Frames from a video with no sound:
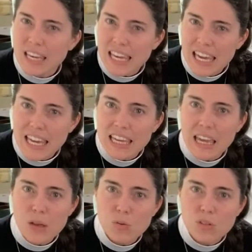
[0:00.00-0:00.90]
king
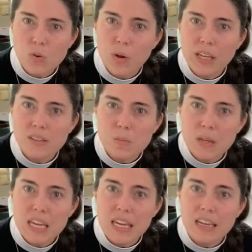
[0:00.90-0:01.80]
he was going to
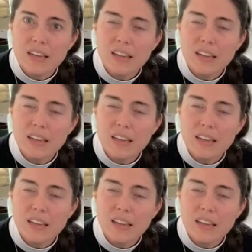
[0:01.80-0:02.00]
be.